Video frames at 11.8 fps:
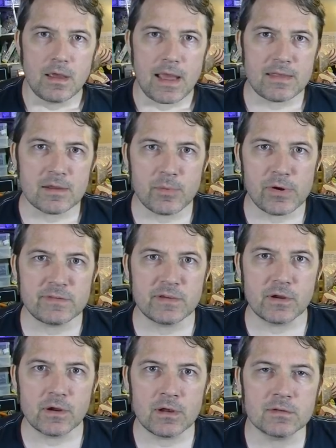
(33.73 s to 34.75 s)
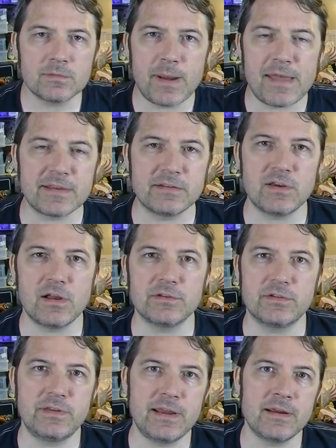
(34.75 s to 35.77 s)
Hey there boys and girls, Brad the
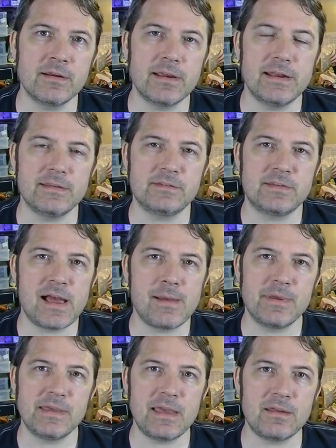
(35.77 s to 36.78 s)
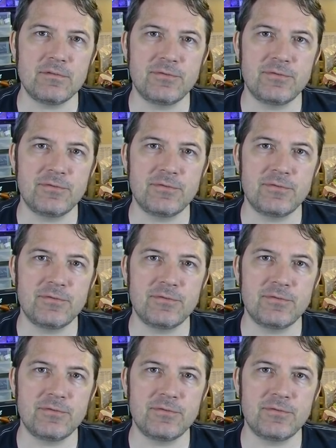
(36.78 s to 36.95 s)
Guitologist here. It is time again